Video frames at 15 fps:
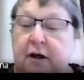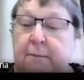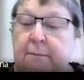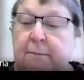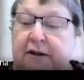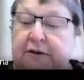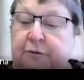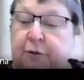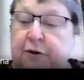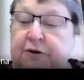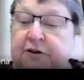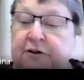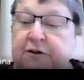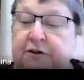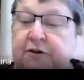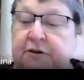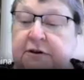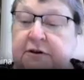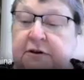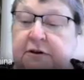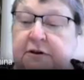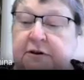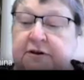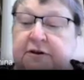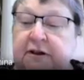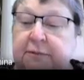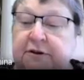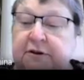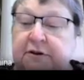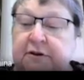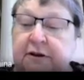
but what is something